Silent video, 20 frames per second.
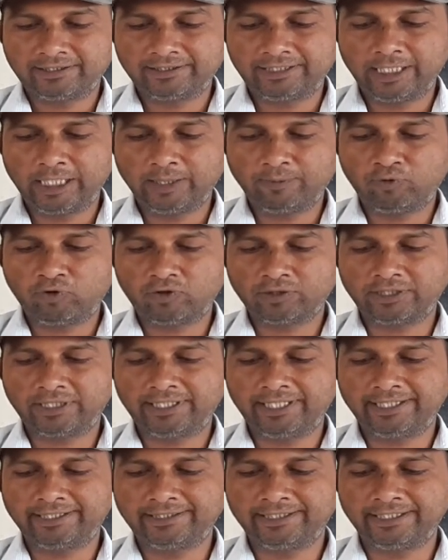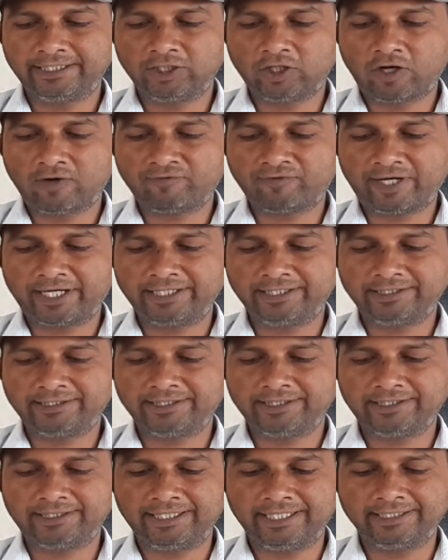Therefore, the density of
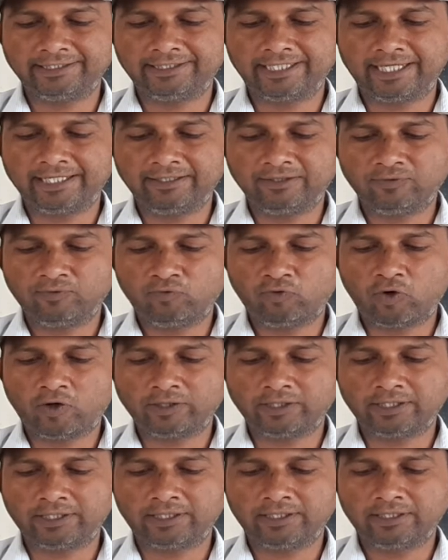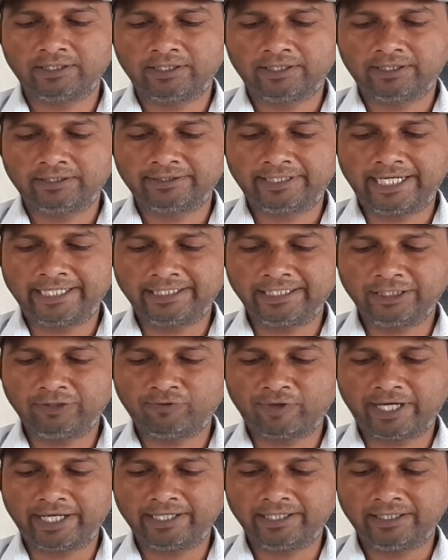ice is less than water. That
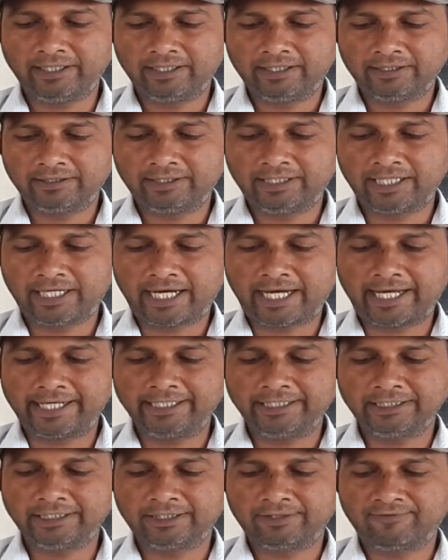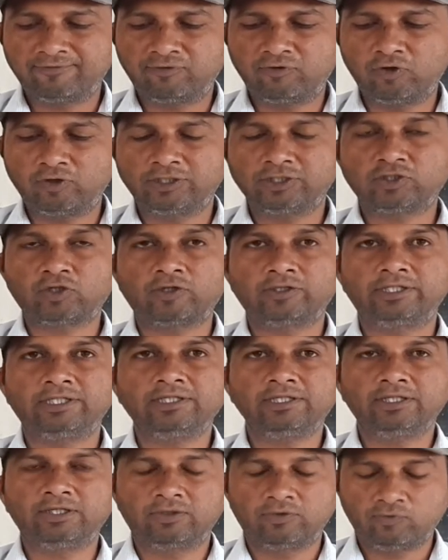is why the ice floats on the
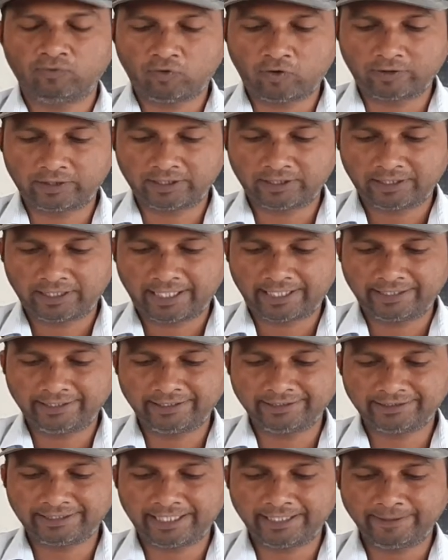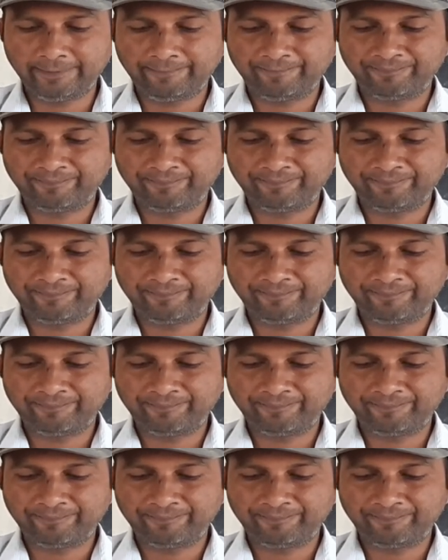water. Understand?